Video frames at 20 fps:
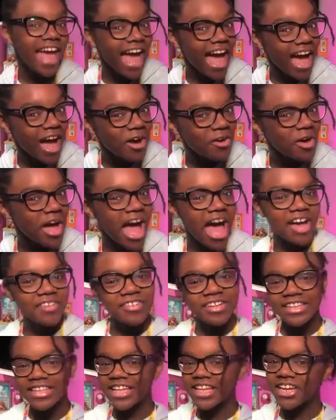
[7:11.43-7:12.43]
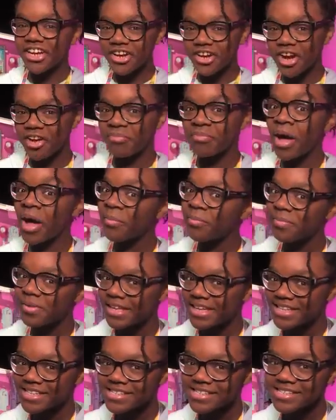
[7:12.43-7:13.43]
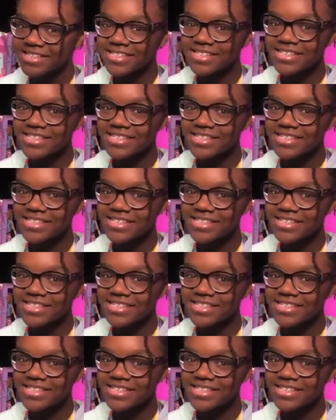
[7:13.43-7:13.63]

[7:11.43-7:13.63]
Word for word: now have a litter of puppies.